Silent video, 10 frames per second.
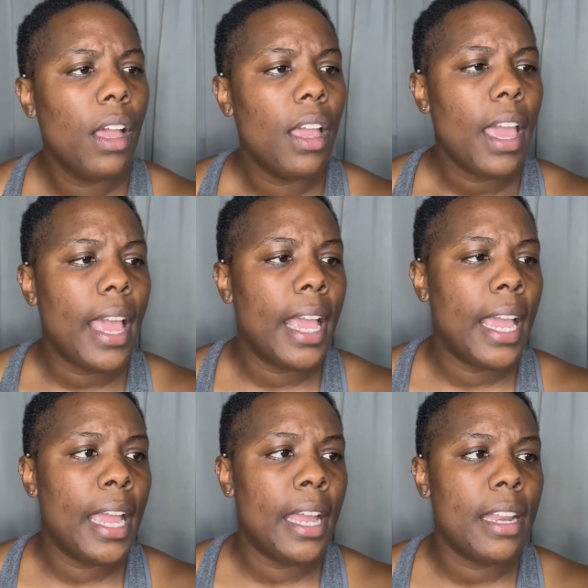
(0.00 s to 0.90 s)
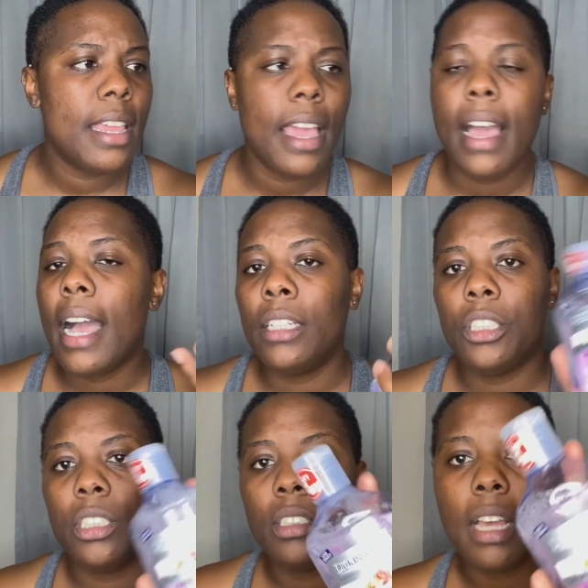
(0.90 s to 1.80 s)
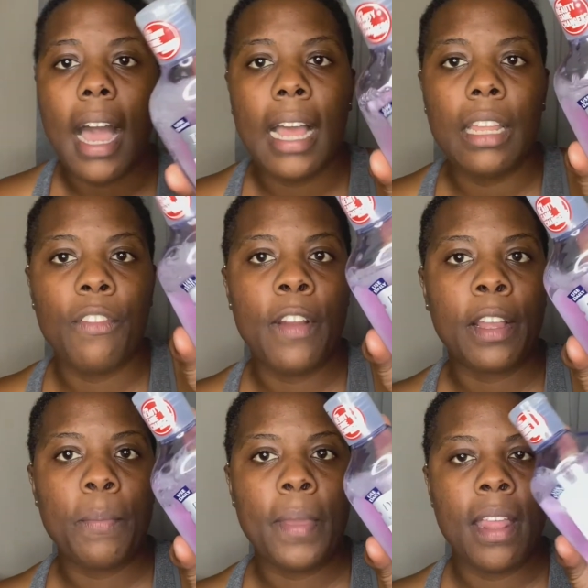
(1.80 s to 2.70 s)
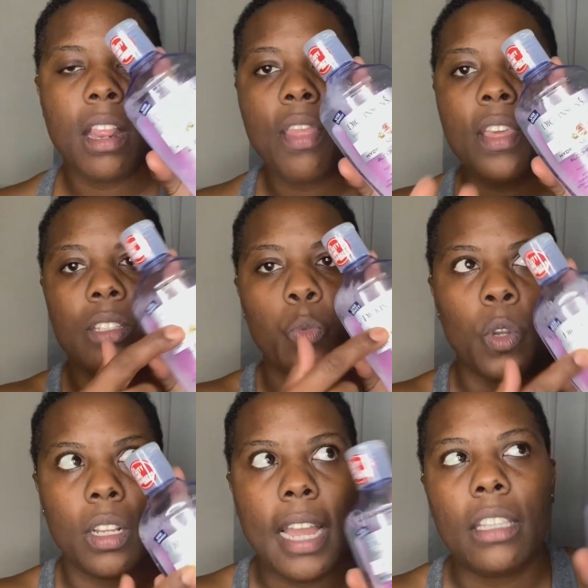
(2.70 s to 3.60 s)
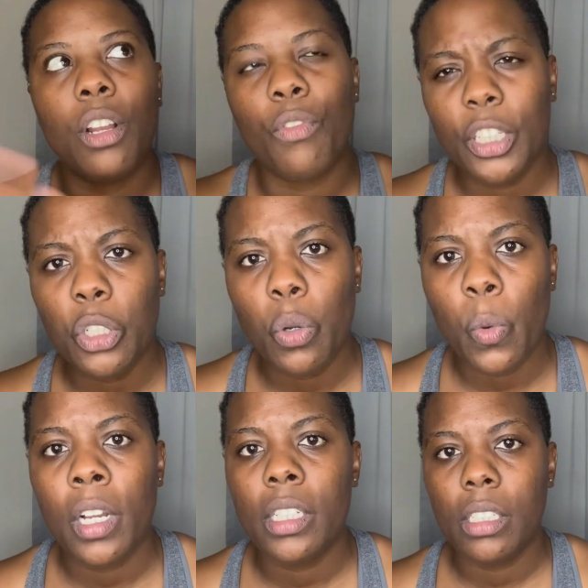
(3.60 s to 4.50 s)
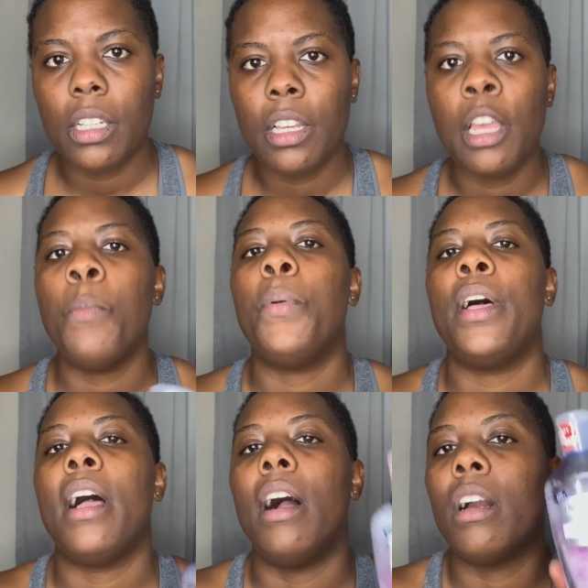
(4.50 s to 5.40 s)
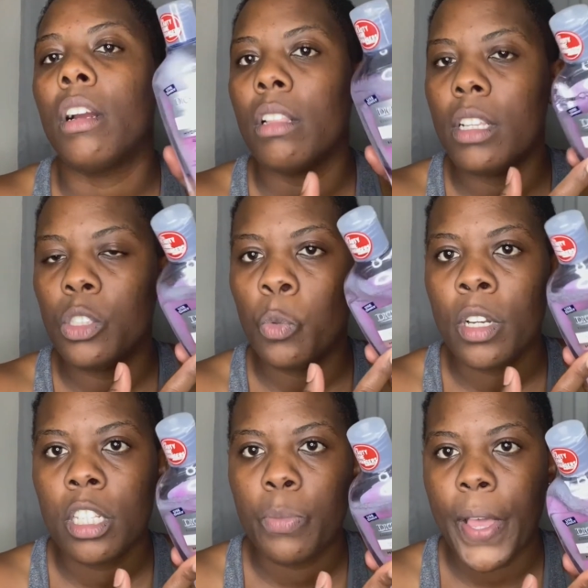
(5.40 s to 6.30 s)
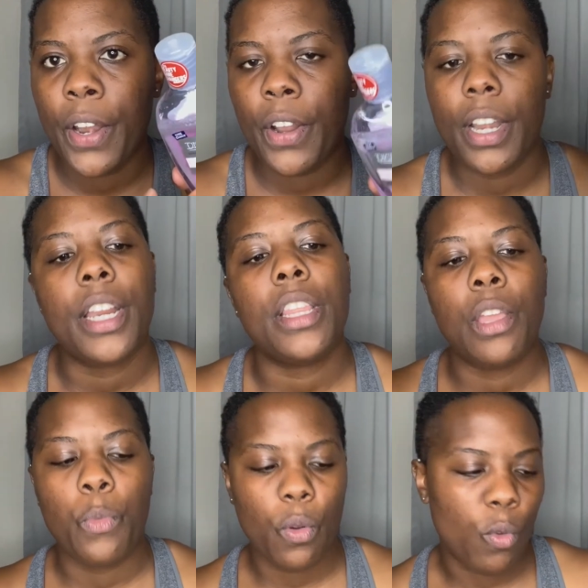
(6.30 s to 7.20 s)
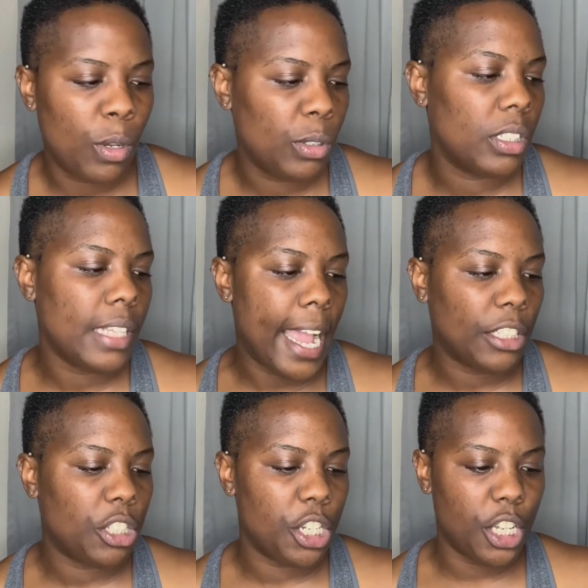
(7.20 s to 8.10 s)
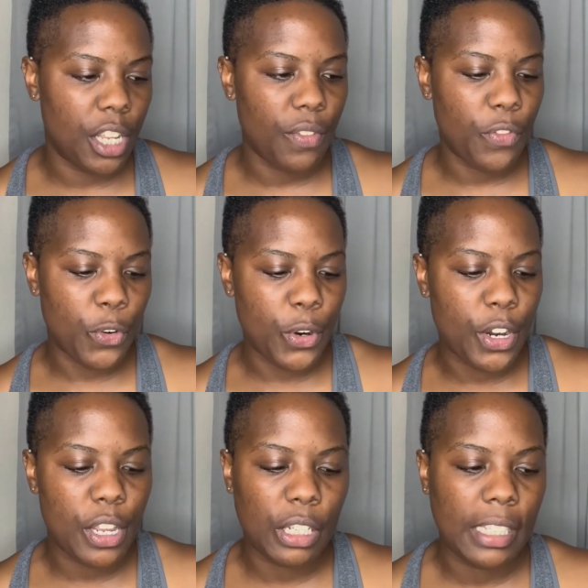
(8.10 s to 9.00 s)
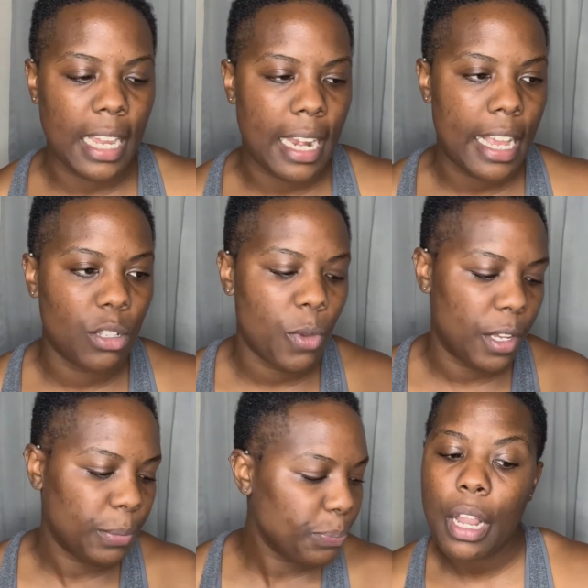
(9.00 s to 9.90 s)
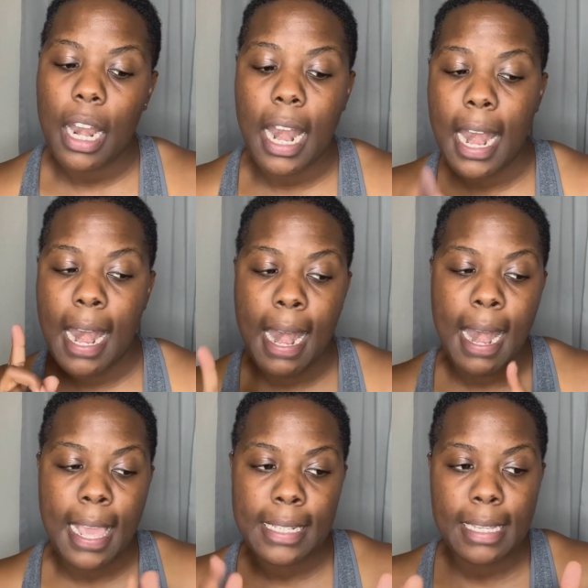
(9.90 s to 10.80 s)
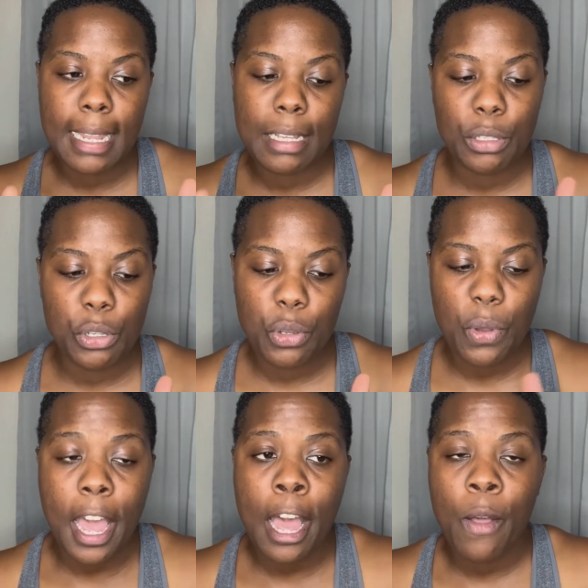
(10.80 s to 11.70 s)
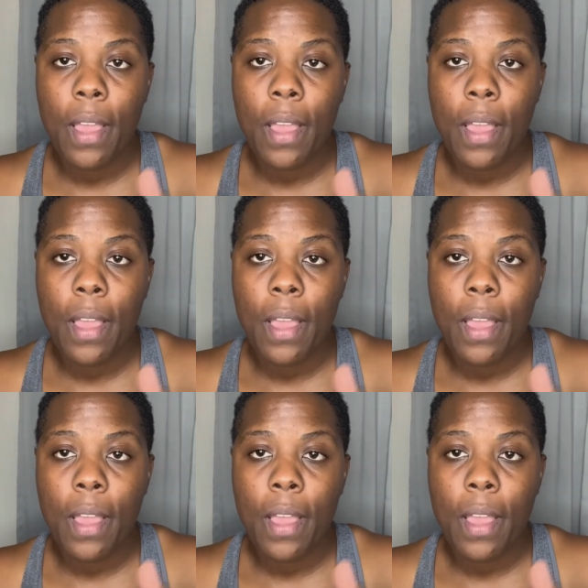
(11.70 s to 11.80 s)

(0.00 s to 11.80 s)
and yeah, I just highly recommend this one. Like the original one is good, but I heard this one is better, and anything with rose is actually good for your skin as well. Let's get into how